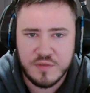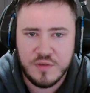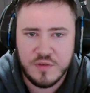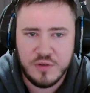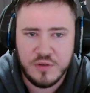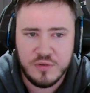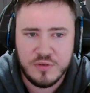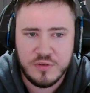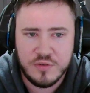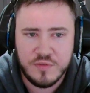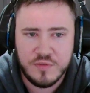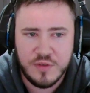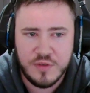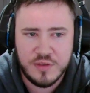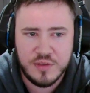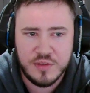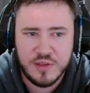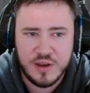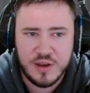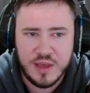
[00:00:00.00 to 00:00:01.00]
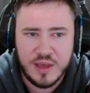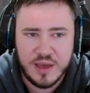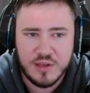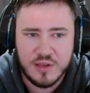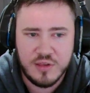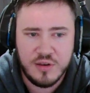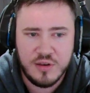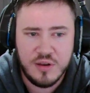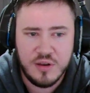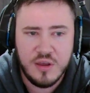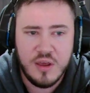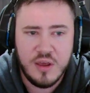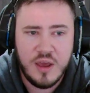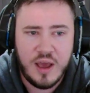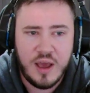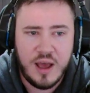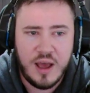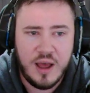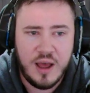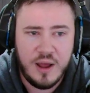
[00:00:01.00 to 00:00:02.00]
fold versus any action.
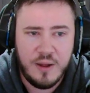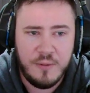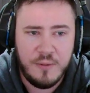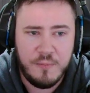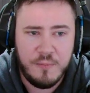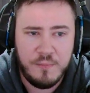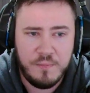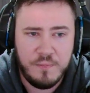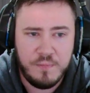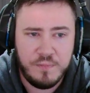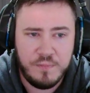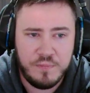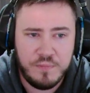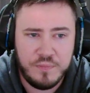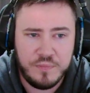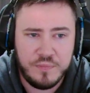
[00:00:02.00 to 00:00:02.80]
Do